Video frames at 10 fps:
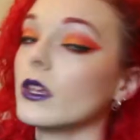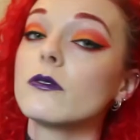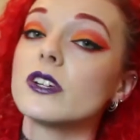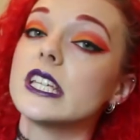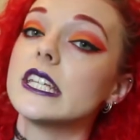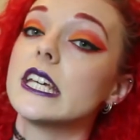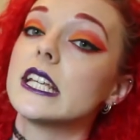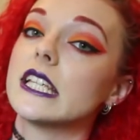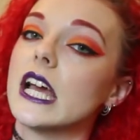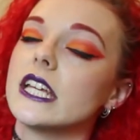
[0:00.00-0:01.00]
for sitting
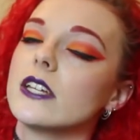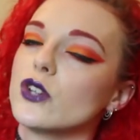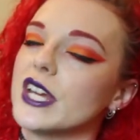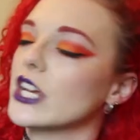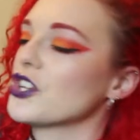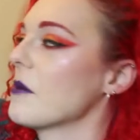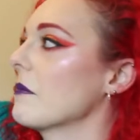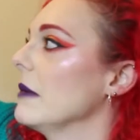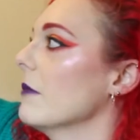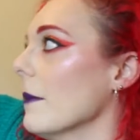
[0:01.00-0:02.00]
inside and drinking
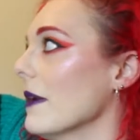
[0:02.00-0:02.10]
champagne by